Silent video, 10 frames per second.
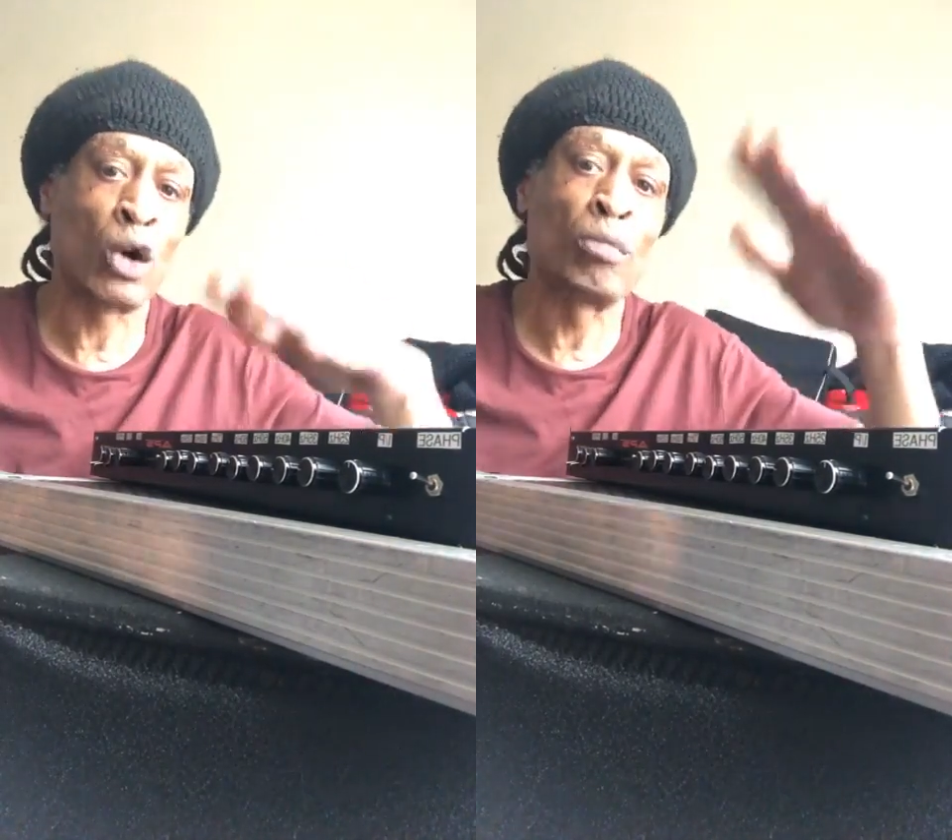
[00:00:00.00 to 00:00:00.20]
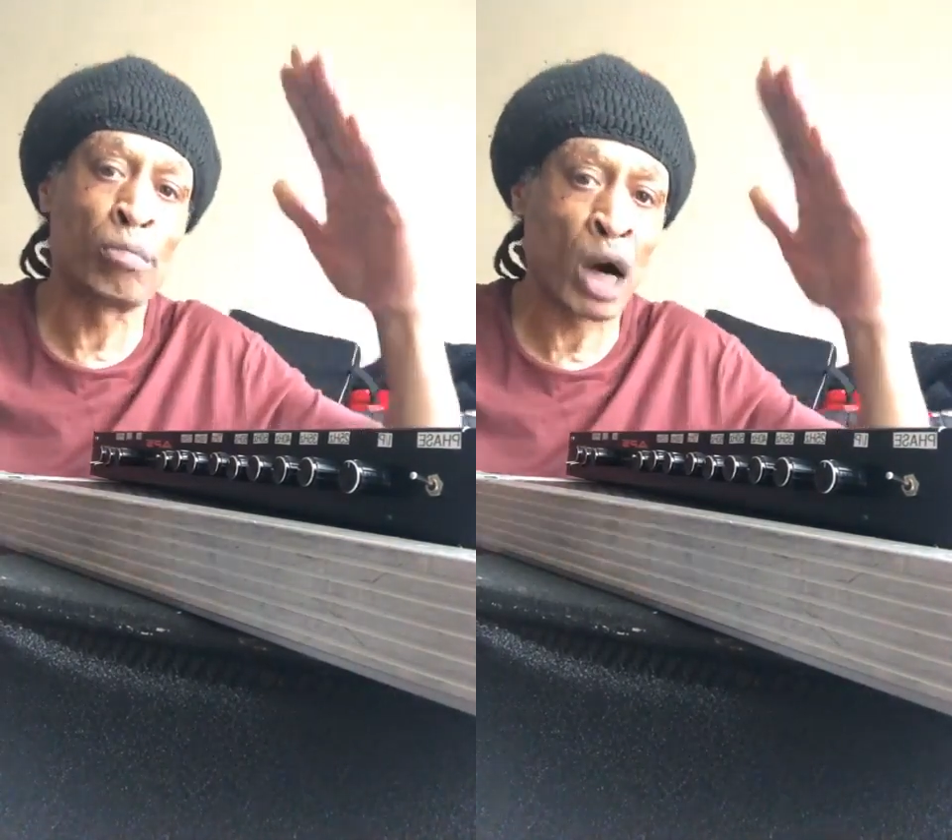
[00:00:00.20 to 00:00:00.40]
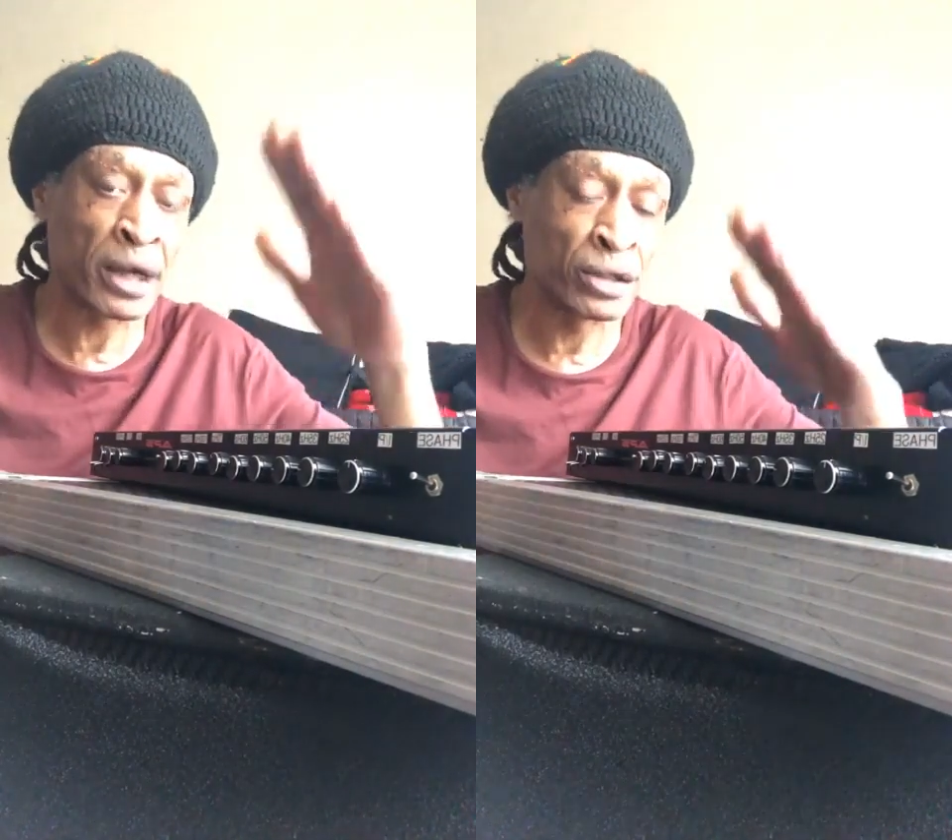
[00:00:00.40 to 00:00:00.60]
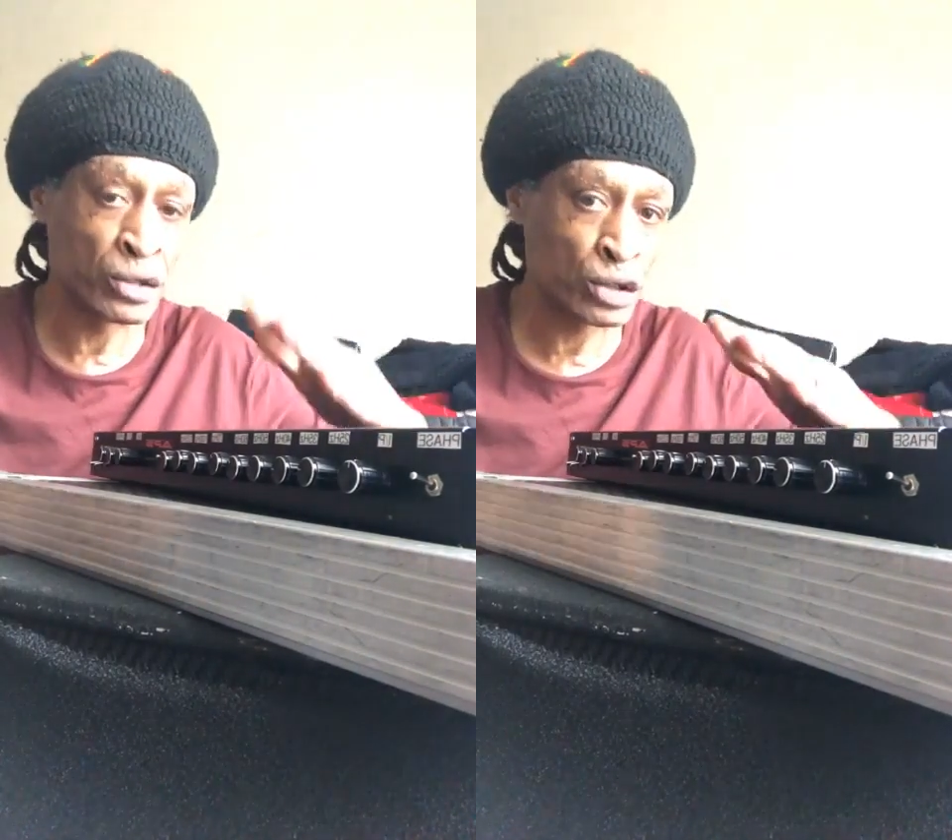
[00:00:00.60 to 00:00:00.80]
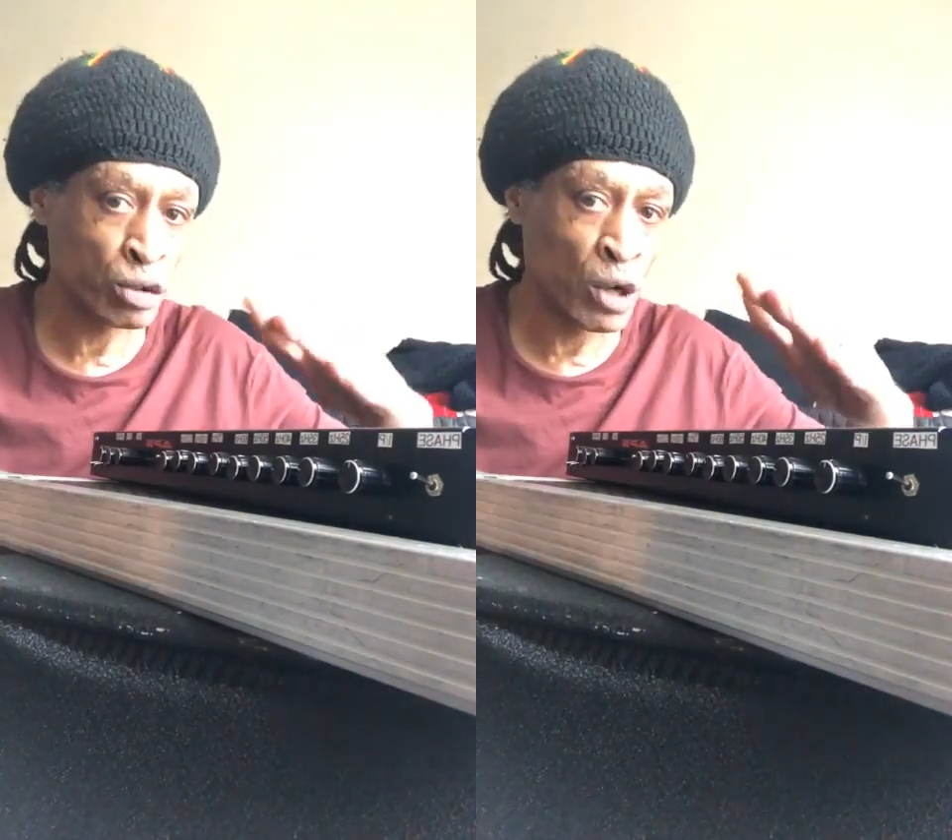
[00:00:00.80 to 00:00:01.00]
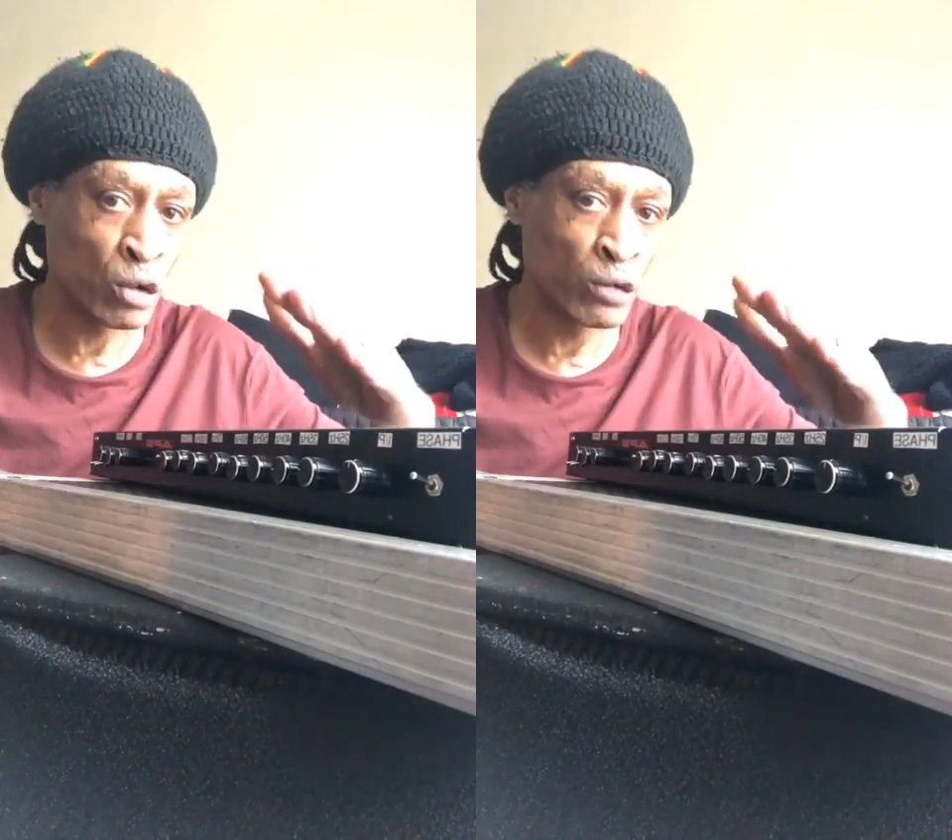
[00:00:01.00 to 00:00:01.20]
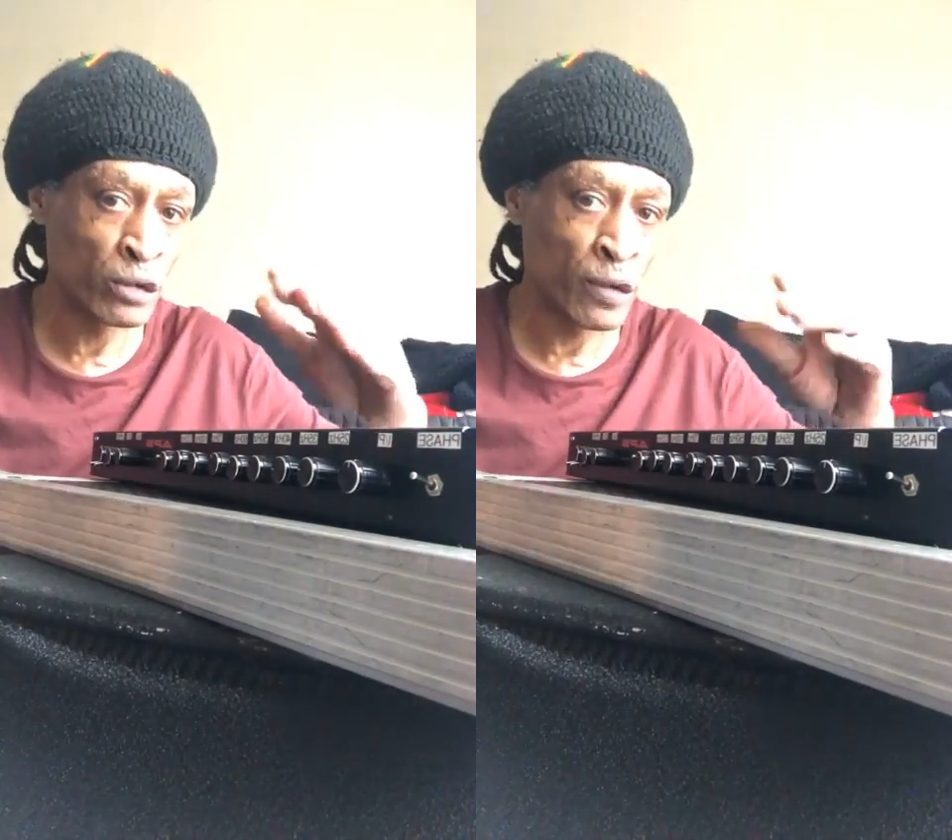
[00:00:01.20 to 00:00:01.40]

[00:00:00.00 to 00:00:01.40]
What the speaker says: on minus 12